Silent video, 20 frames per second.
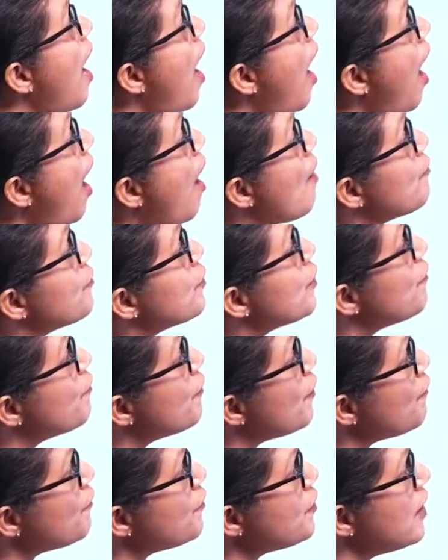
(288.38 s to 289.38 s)
after
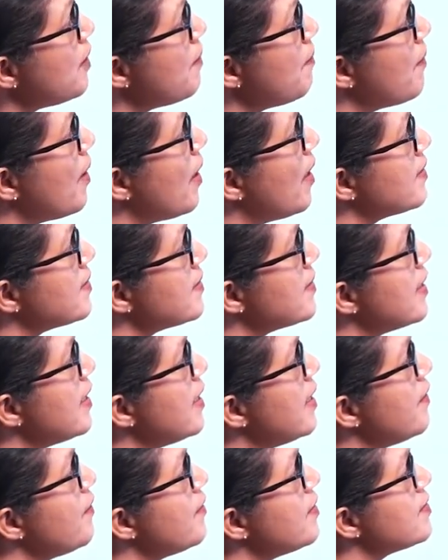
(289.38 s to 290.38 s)
15 months
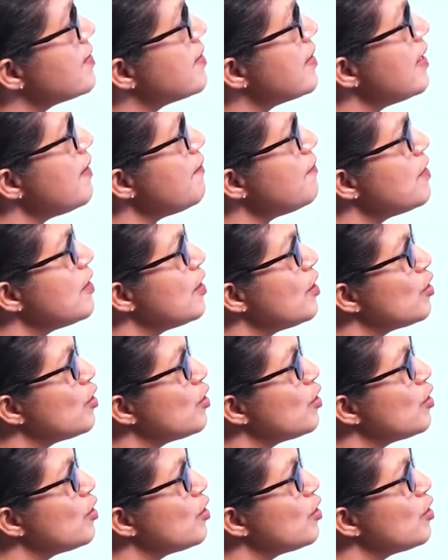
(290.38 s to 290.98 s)
he received